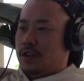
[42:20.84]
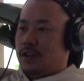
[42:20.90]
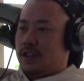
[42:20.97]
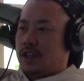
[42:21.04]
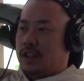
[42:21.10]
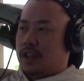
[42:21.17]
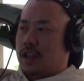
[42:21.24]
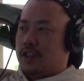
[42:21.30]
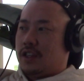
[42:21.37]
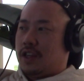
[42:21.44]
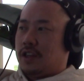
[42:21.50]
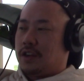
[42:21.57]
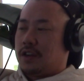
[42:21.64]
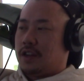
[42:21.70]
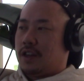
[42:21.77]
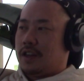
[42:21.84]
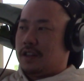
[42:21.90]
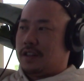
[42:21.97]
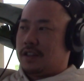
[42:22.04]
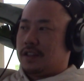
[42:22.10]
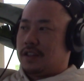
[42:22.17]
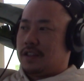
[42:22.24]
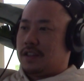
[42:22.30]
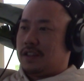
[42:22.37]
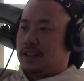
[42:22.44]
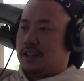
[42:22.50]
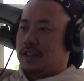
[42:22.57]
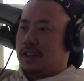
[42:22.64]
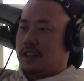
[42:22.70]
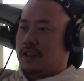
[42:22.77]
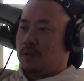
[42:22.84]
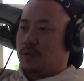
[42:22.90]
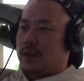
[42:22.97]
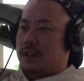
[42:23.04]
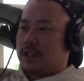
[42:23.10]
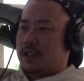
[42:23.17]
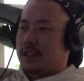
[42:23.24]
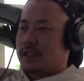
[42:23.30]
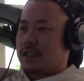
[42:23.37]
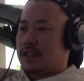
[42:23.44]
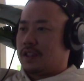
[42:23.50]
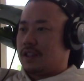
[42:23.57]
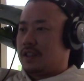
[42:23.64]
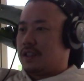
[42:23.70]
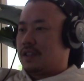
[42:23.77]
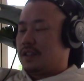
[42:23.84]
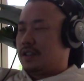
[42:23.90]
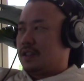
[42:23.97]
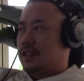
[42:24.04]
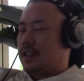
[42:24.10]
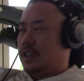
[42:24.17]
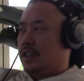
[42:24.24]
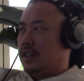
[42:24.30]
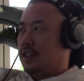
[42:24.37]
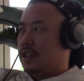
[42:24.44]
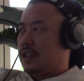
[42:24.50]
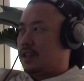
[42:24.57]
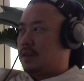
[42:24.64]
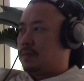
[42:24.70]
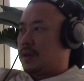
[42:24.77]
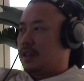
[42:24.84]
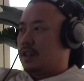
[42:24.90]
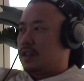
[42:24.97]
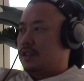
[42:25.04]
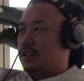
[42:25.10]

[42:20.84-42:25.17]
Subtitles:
you just have to educate your clients, like the risks, right? Let them make the